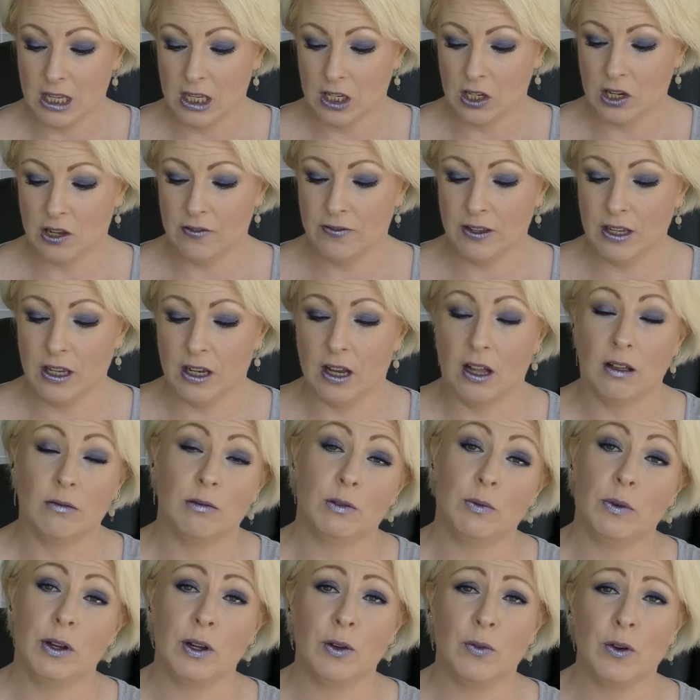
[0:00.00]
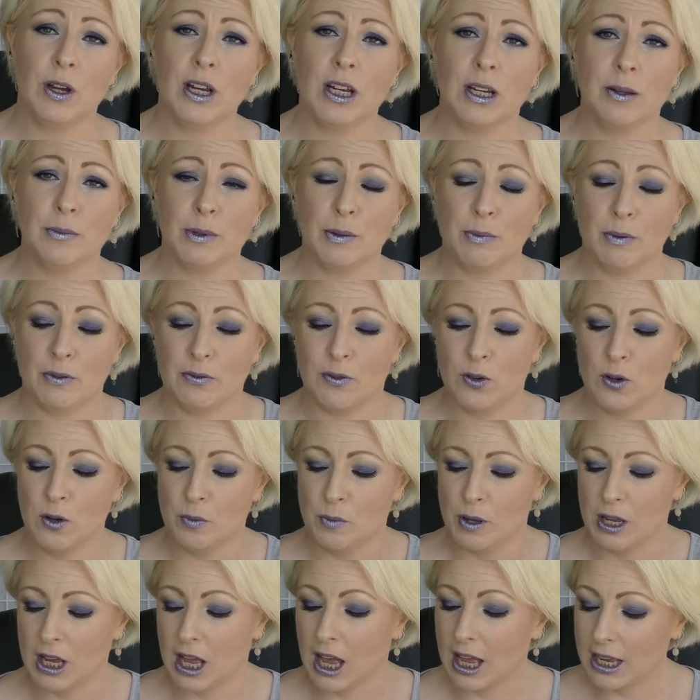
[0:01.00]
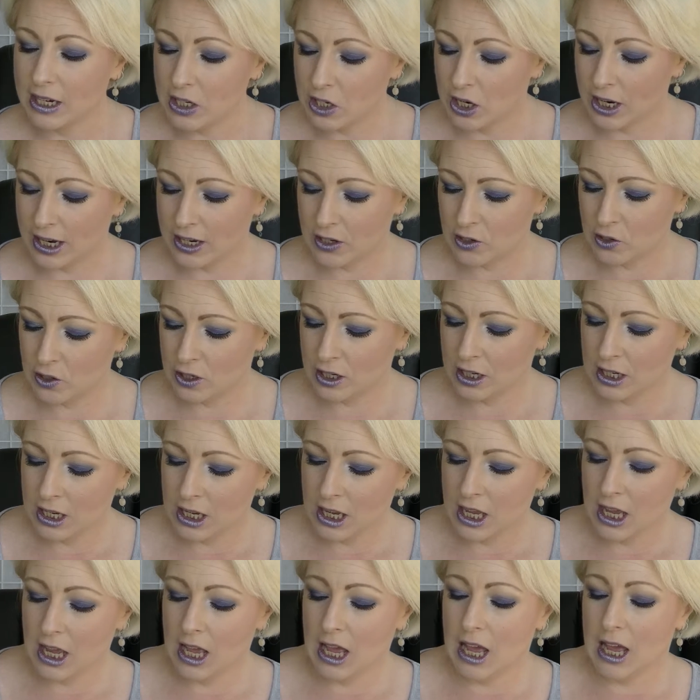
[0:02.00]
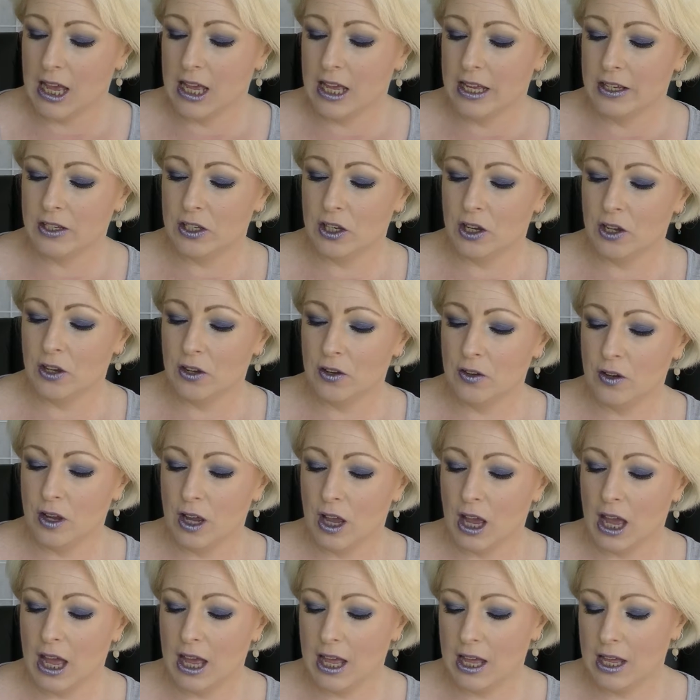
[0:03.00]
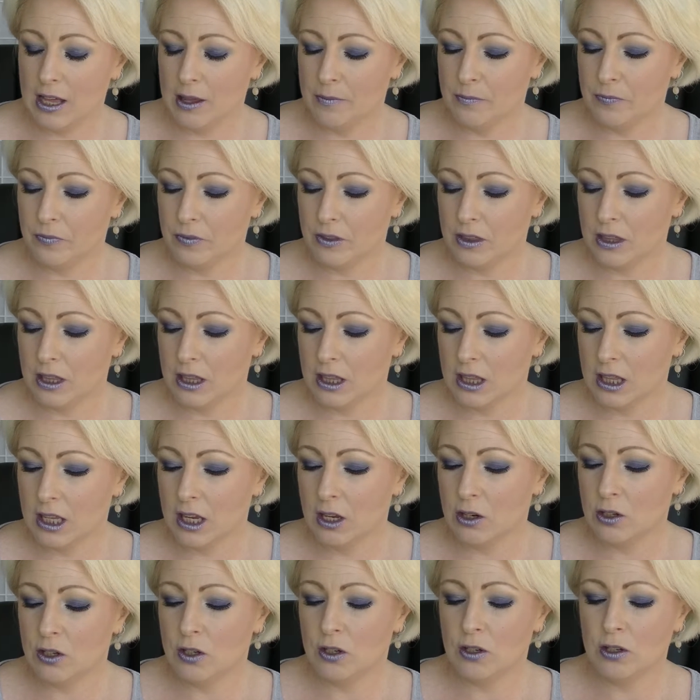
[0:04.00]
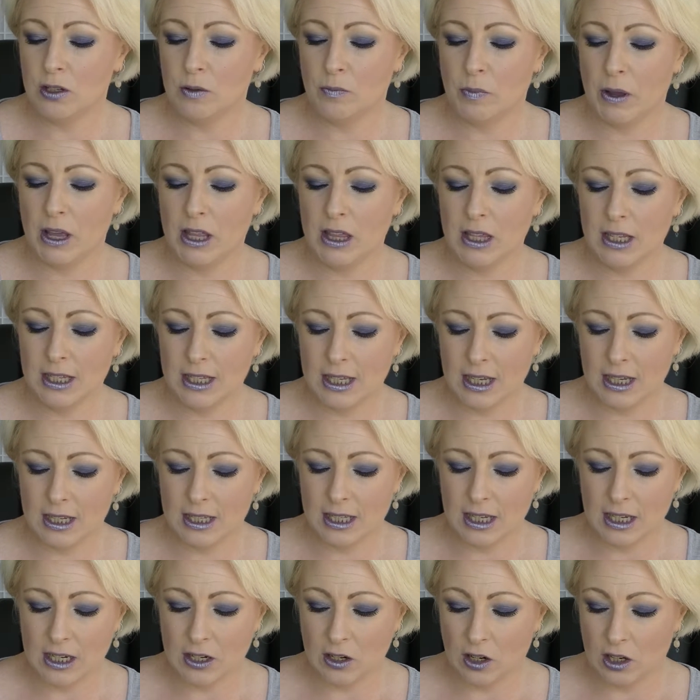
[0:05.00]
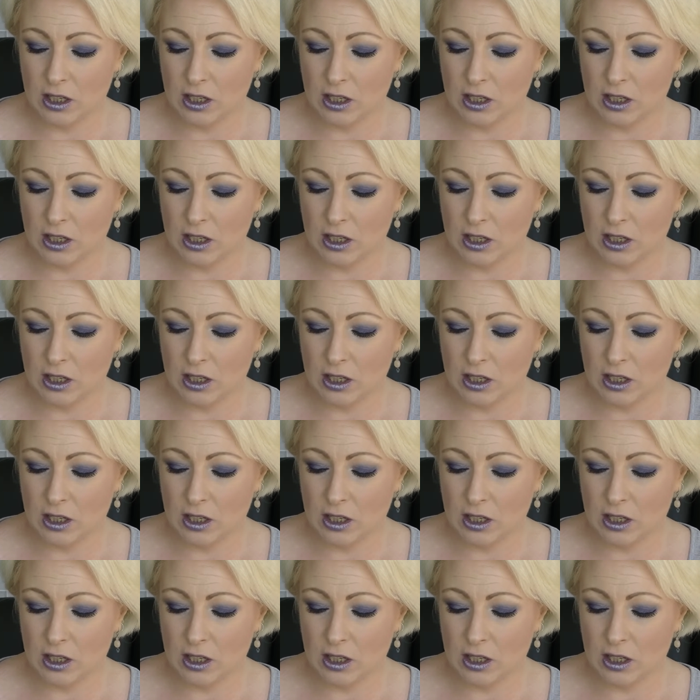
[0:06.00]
Go figure, I was wearing green lips before, but I changed. So, to spend the $60,